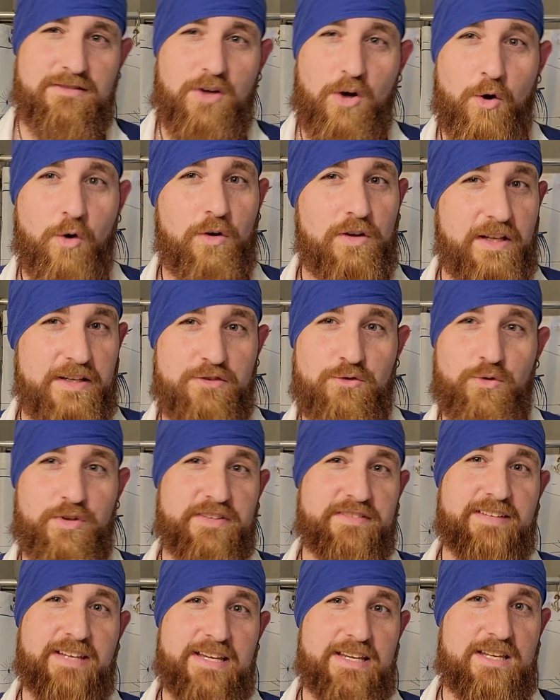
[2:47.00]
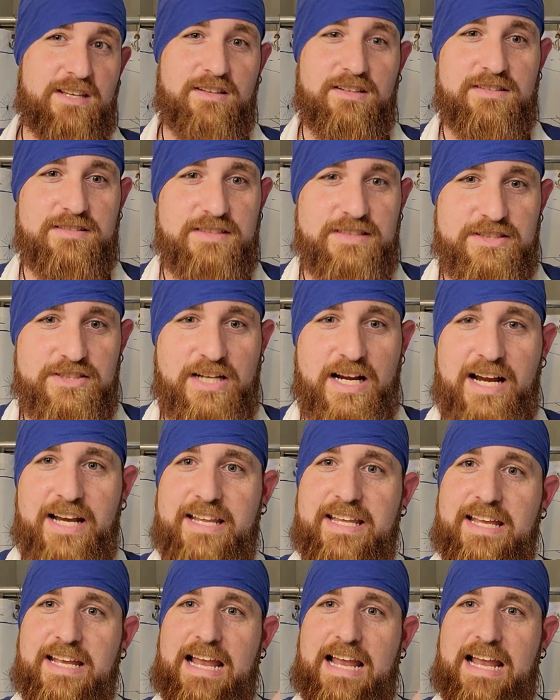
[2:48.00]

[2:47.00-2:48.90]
Like ridiculously shiny.